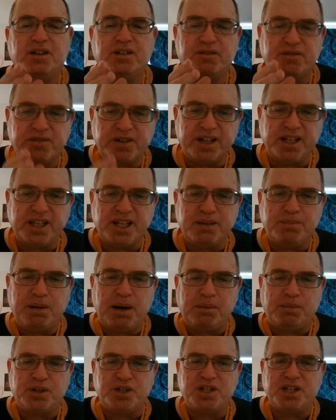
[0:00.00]
Free League
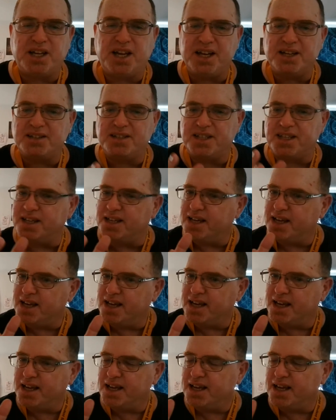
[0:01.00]
Publishing has the
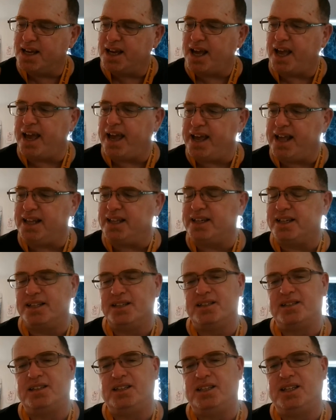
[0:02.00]

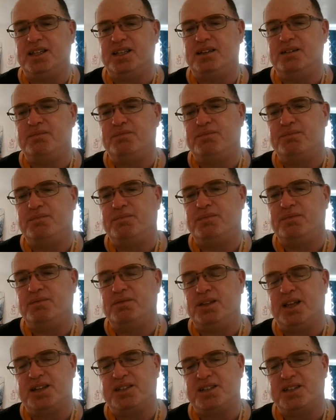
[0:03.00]
Aliens
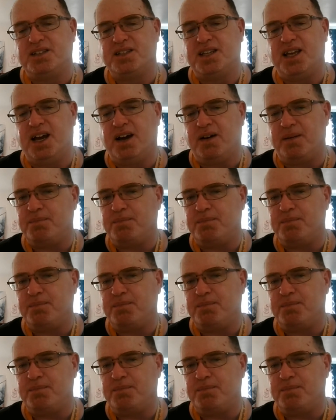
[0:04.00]
license now.